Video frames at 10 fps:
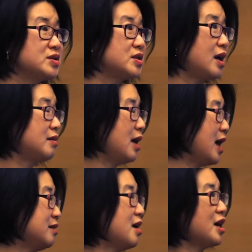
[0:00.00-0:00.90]
that
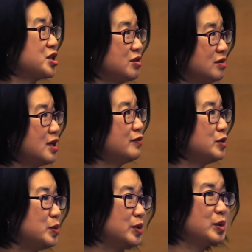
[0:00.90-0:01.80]
at a national
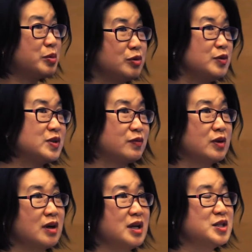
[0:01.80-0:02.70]
level will approve
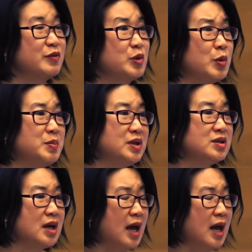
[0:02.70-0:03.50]
different kinds of equipment.